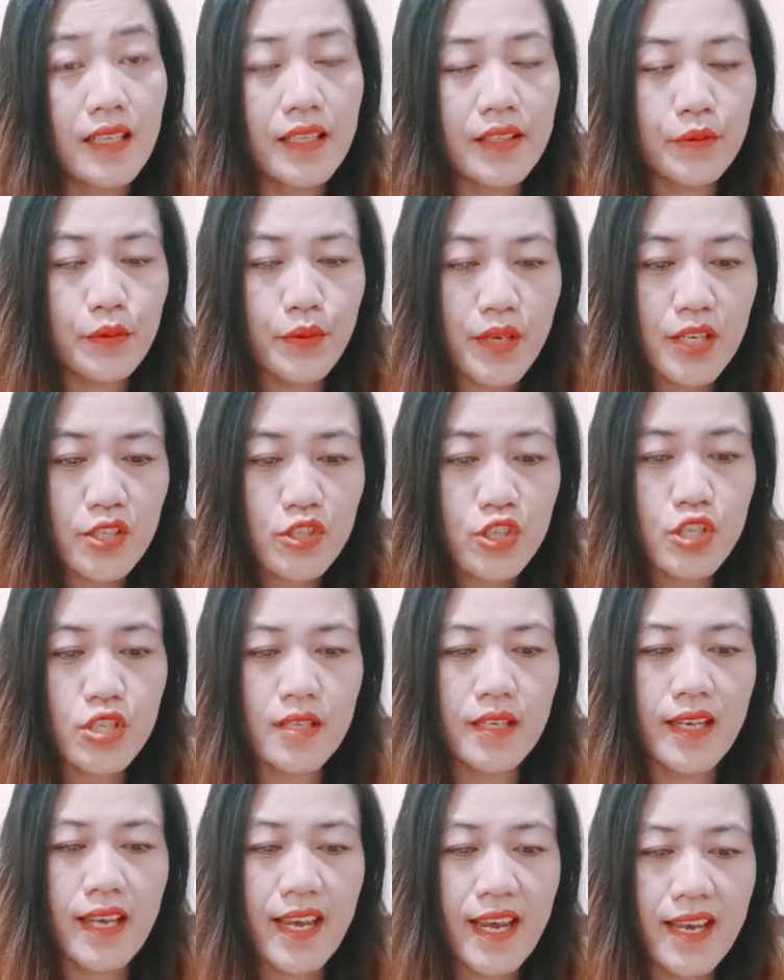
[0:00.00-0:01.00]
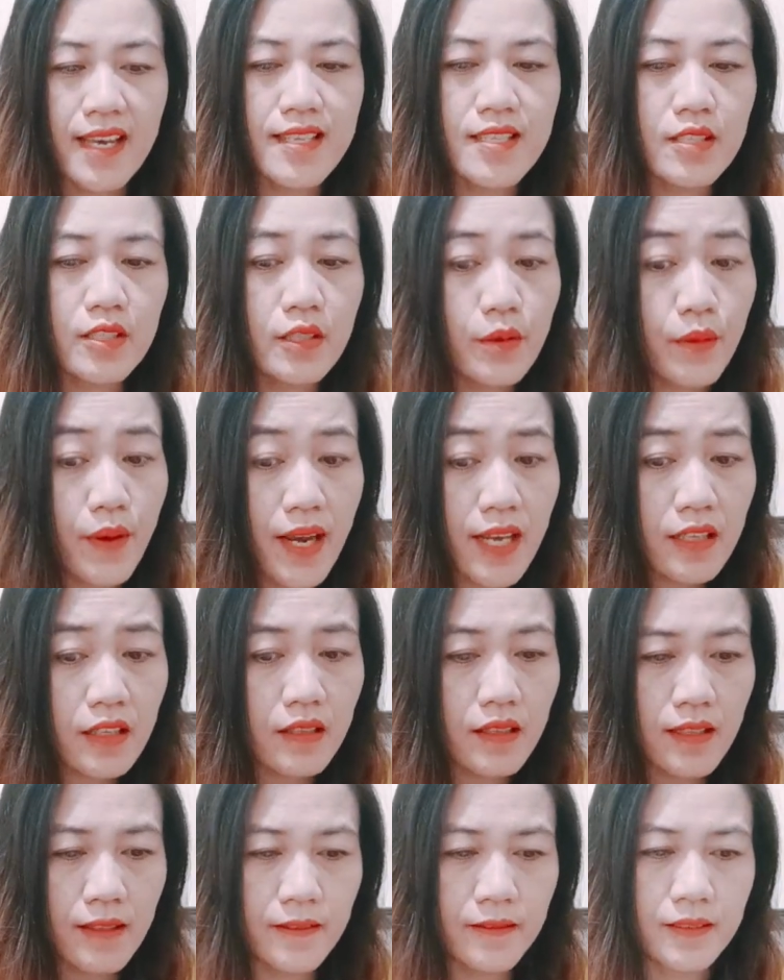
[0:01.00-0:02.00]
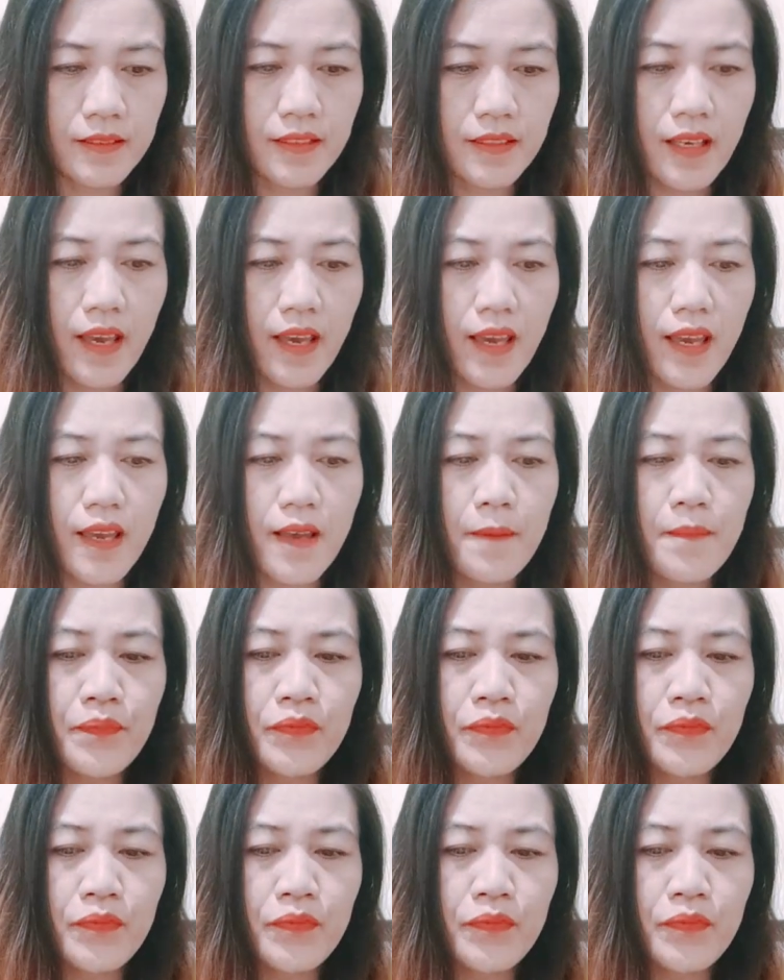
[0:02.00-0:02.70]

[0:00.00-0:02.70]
which is great, okay,